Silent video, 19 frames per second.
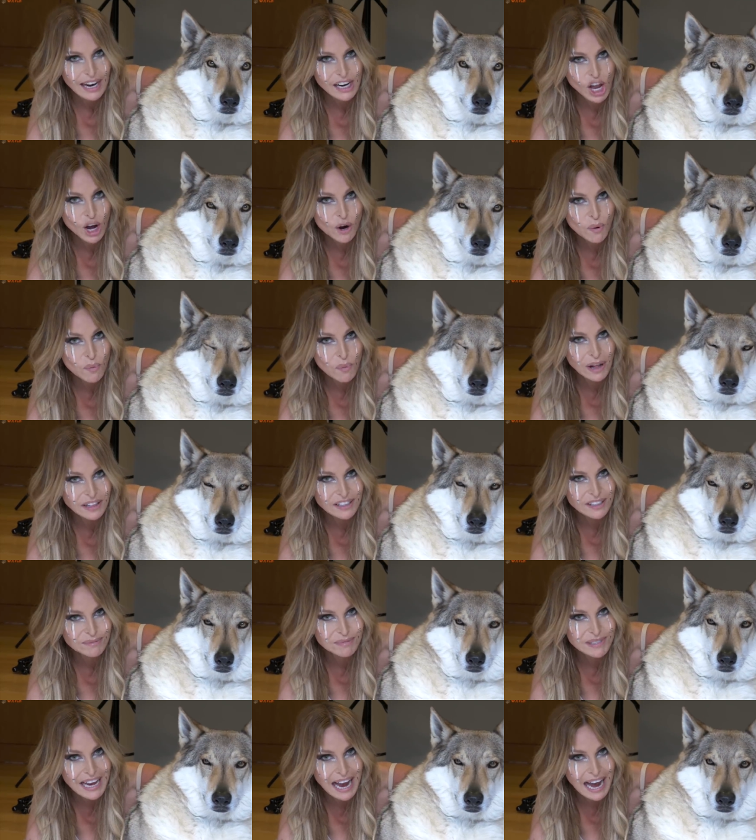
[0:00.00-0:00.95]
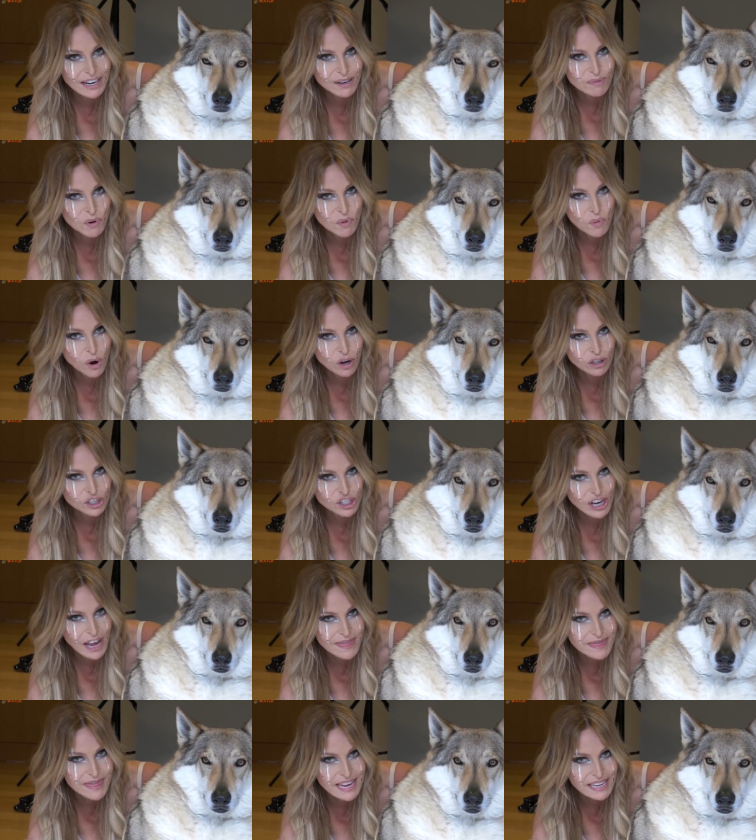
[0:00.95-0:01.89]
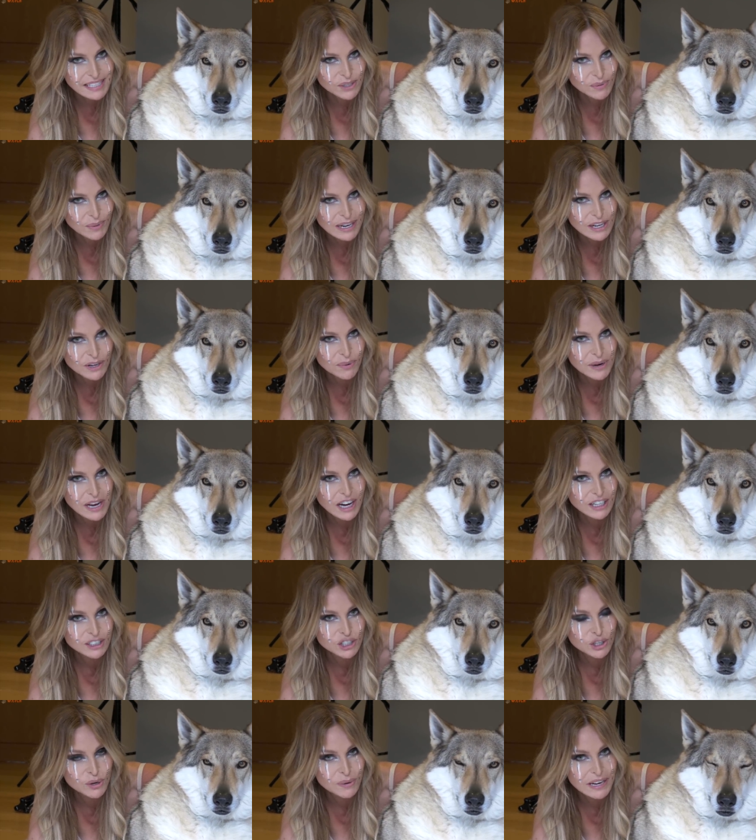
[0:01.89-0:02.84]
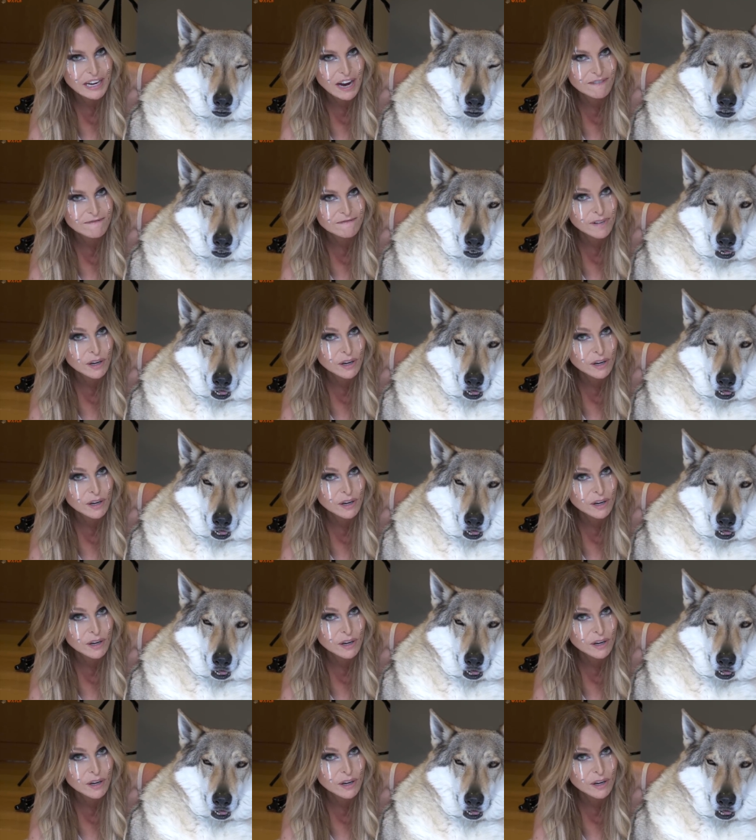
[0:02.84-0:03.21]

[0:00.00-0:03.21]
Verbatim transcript: Hello and welcome to Animal Watch, and this week we are doing a